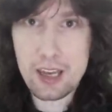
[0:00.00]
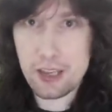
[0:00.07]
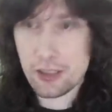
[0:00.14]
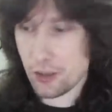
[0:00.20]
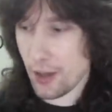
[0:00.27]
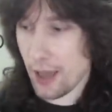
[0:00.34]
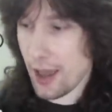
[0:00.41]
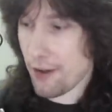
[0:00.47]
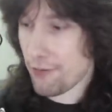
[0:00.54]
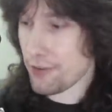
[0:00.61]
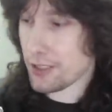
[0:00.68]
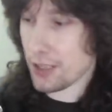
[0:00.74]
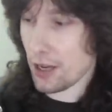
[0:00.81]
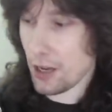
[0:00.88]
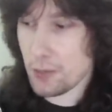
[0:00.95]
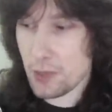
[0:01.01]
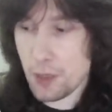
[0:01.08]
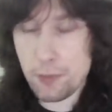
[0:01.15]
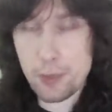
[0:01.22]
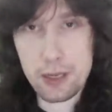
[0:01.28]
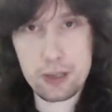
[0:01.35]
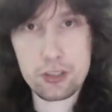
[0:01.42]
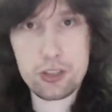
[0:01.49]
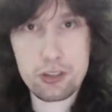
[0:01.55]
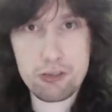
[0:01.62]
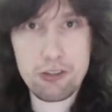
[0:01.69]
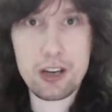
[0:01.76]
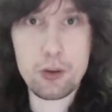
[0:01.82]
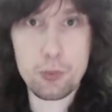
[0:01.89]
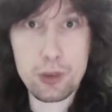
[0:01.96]
So every time you pick a
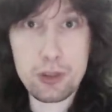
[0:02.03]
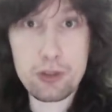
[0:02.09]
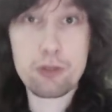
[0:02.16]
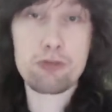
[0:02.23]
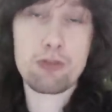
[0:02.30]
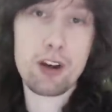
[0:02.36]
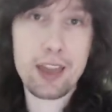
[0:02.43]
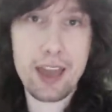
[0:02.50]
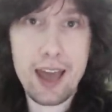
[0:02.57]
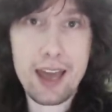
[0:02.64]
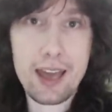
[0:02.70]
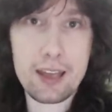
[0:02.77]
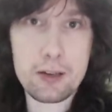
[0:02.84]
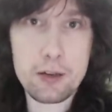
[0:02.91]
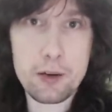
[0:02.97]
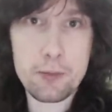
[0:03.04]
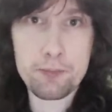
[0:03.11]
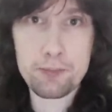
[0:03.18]
string with your right hand